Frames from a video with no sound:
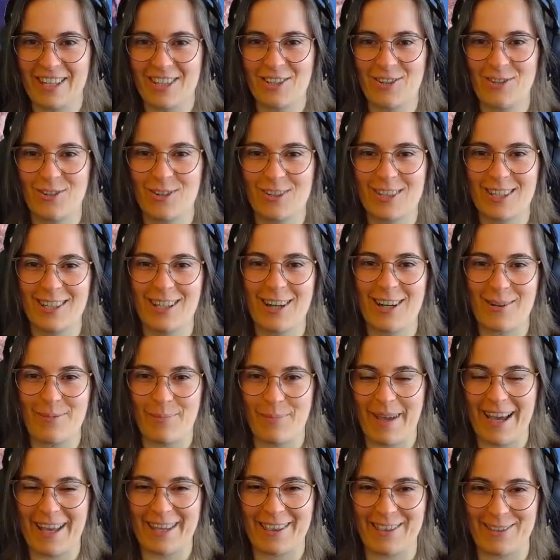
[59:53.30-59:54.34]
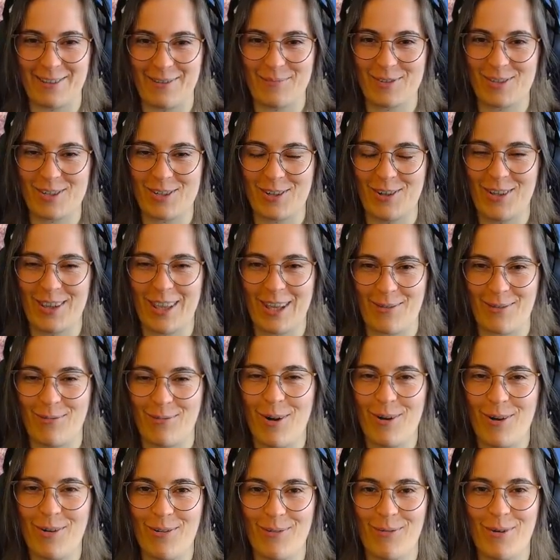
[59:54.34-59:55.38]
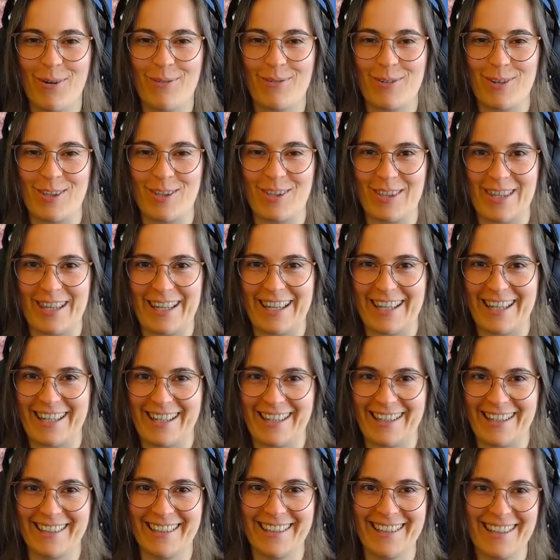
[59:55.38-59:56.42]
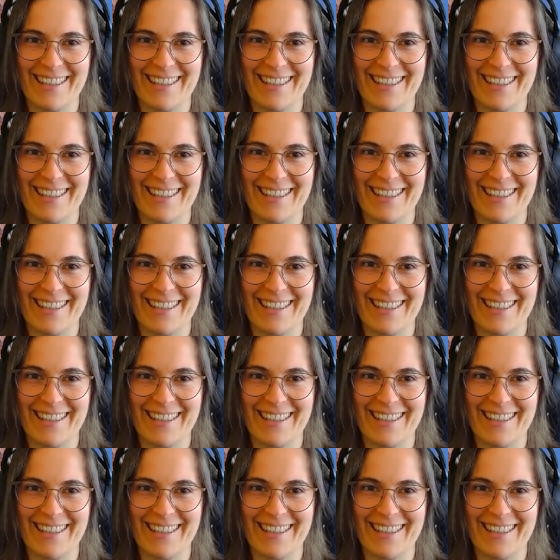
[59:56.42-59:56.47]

talked a lot about them. So like what what were you thinking?